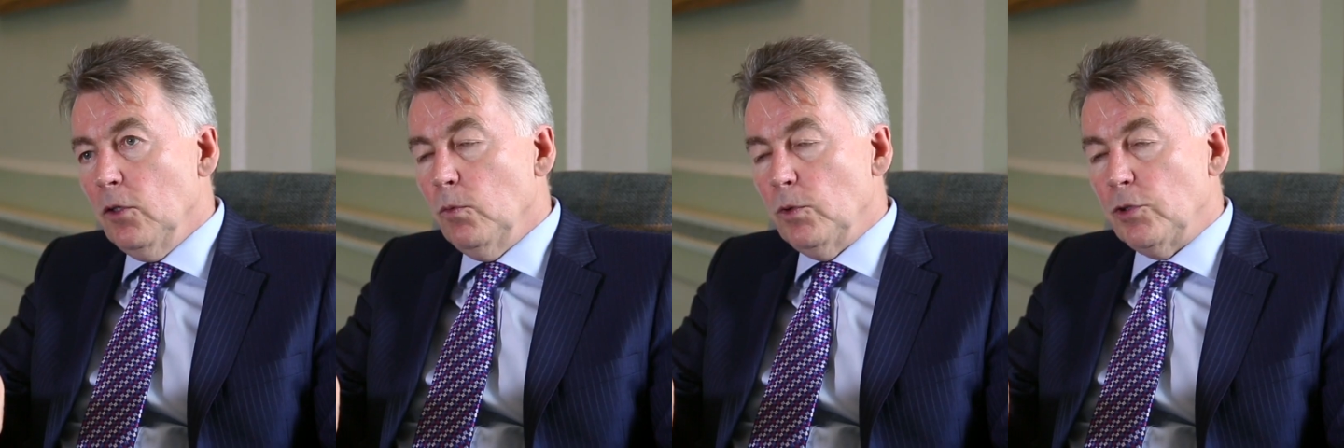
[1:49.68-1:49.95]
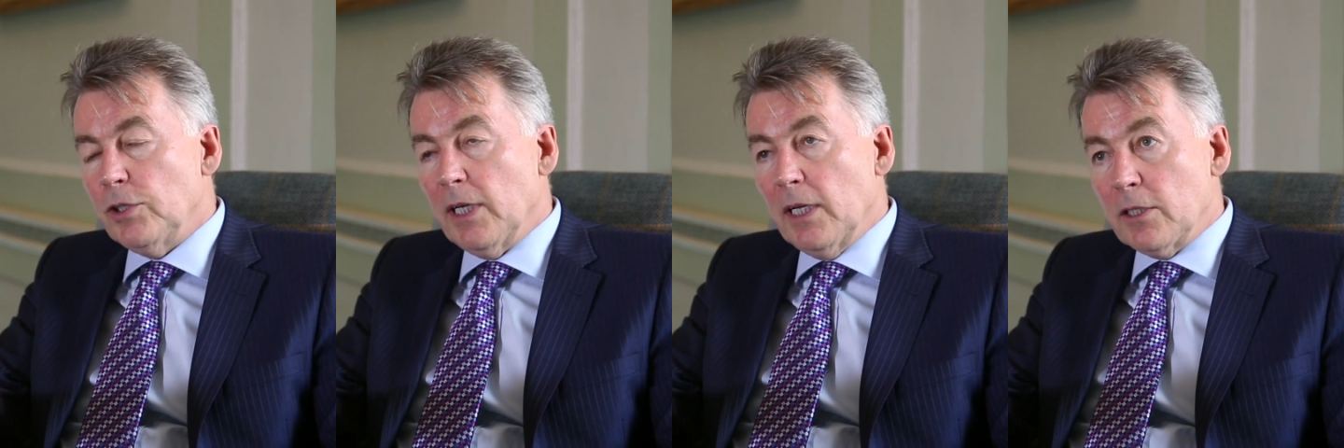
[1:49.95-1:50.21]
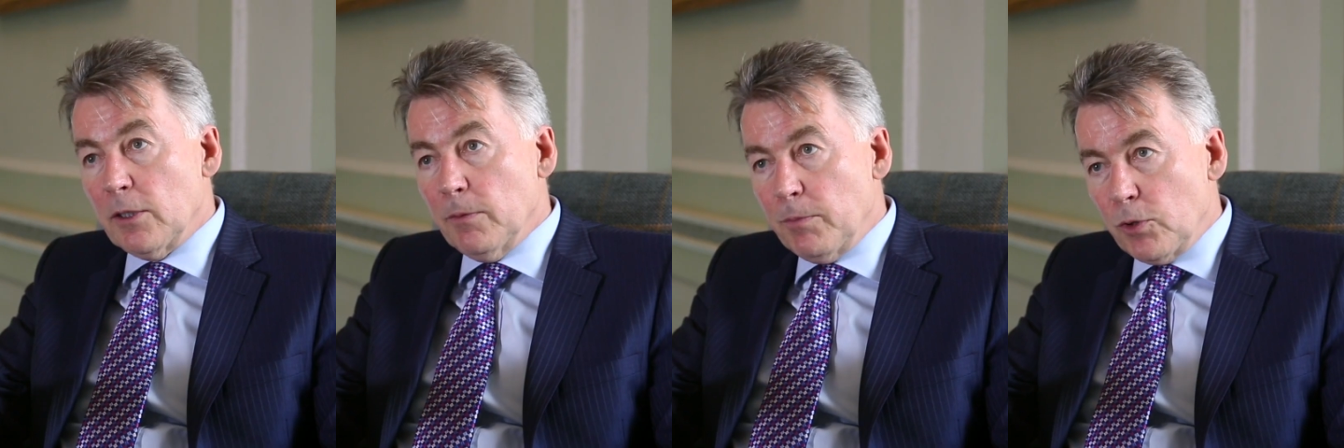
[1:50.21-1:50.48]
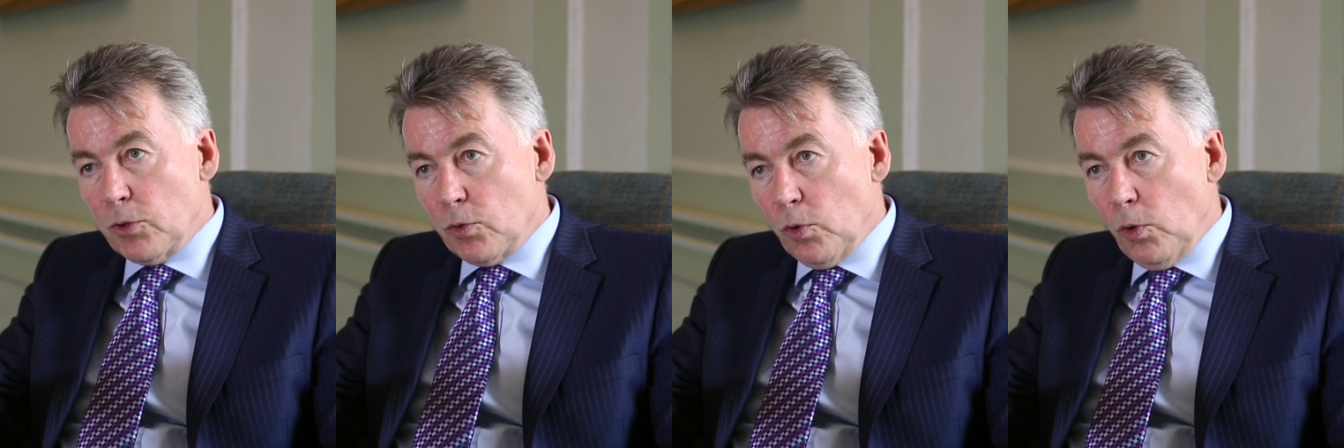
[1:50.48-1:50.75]
which gets
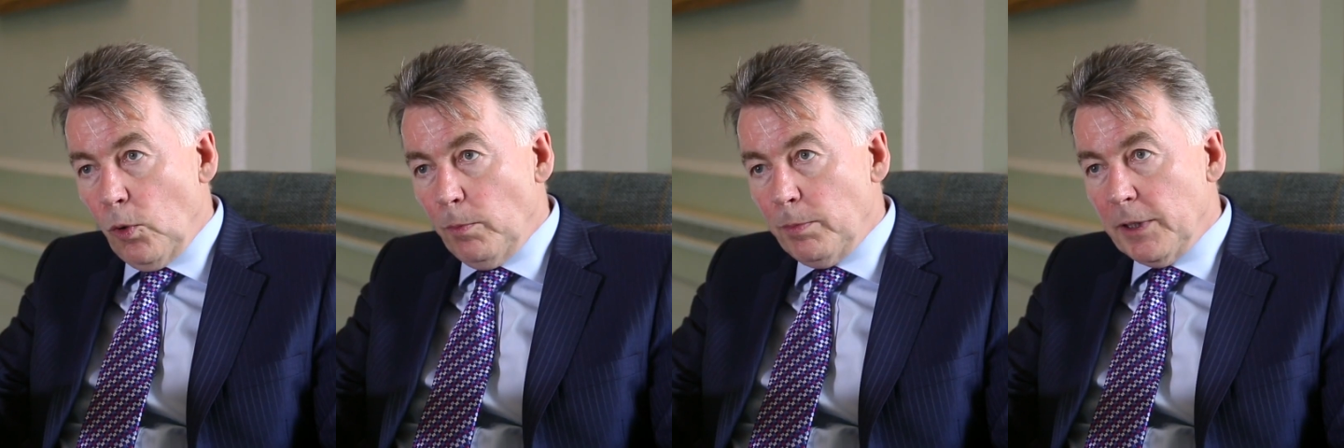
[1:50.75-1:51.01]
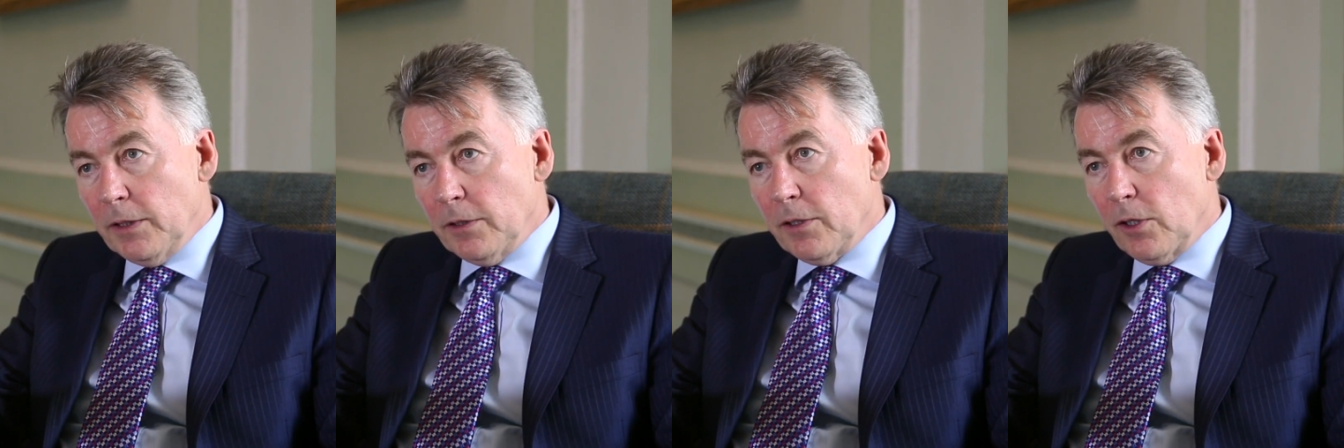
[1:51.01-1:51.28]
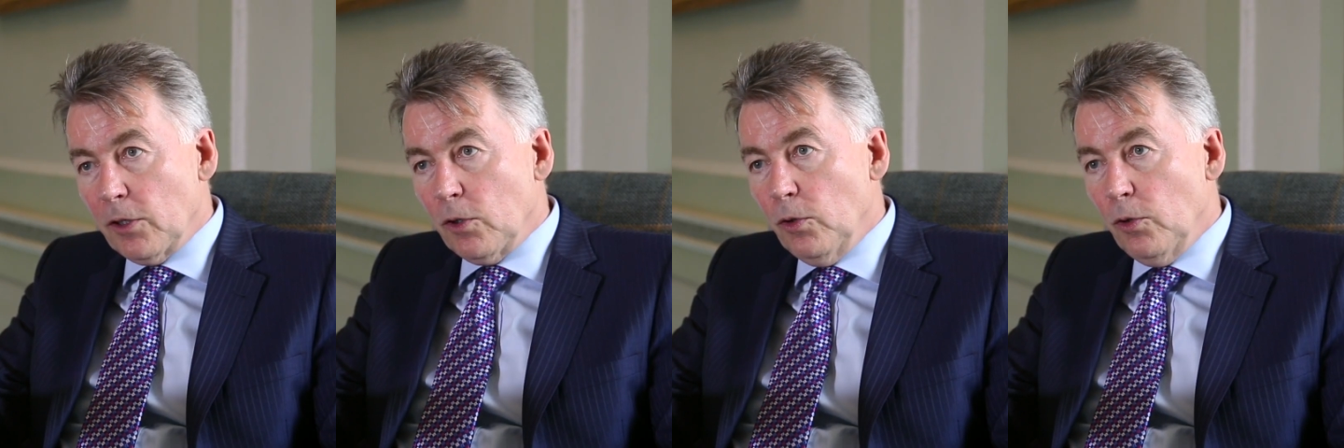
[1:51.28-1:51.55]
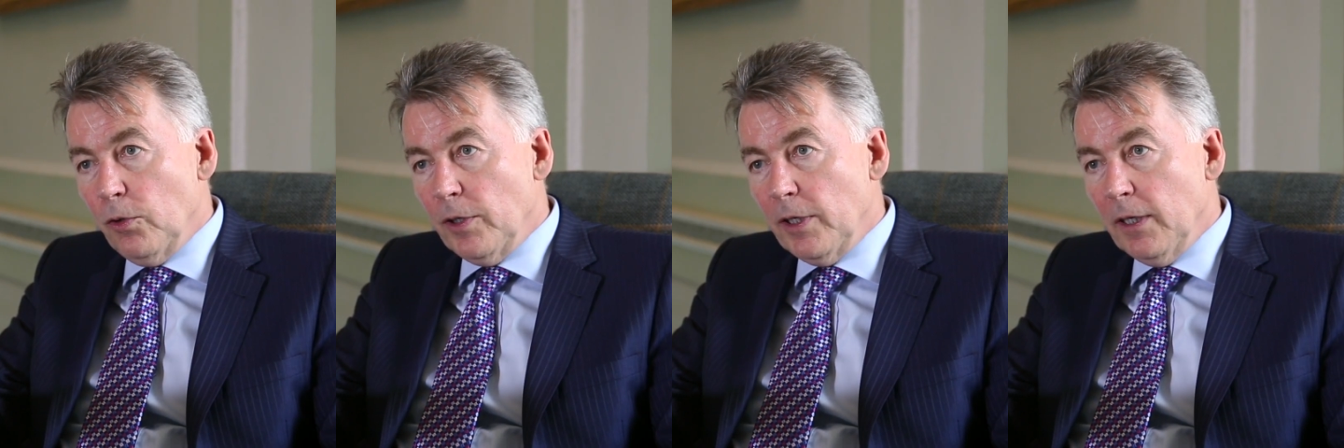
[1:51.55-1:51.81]
absorbed into the
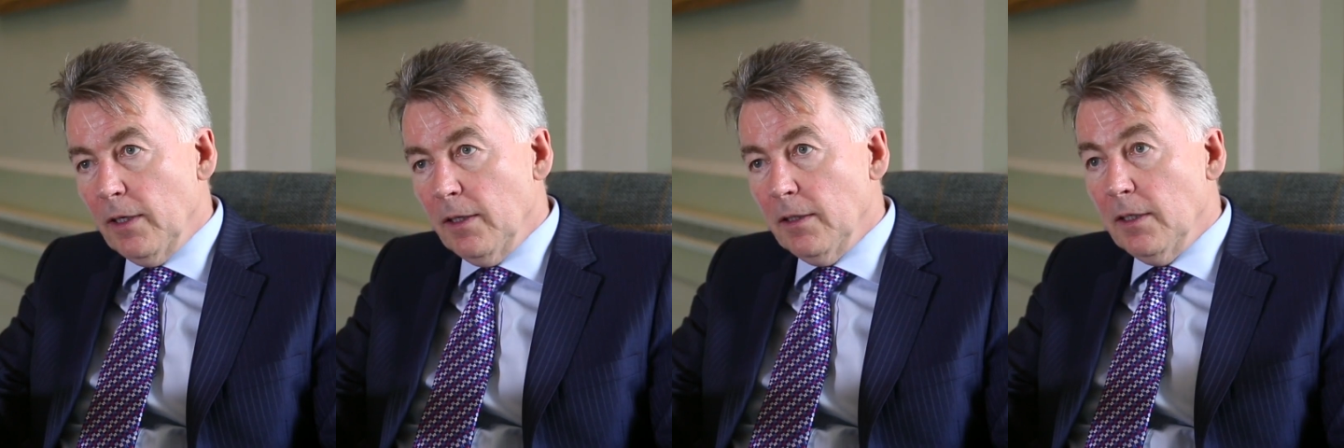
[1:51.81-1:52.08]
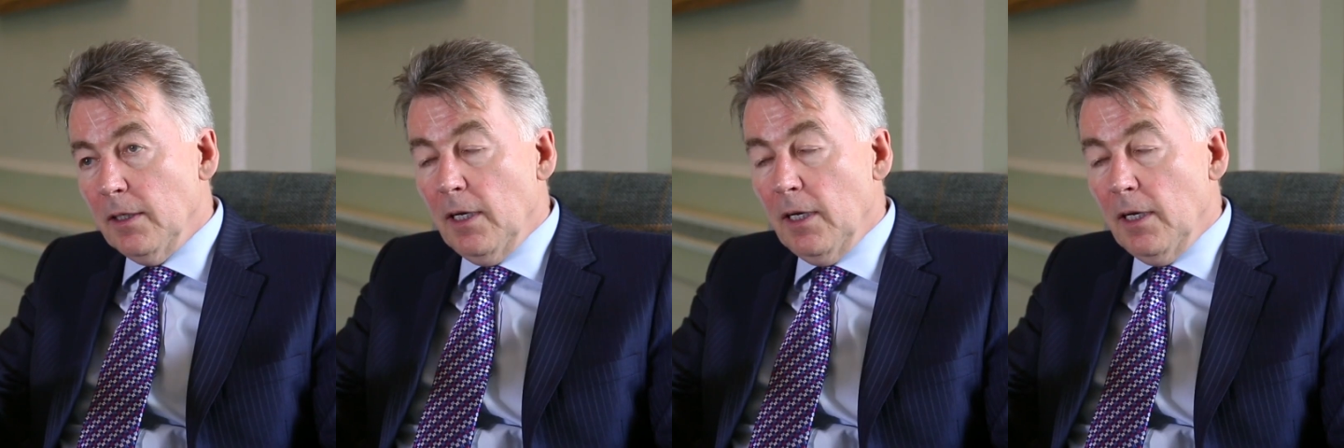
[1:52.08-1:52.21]
cornea,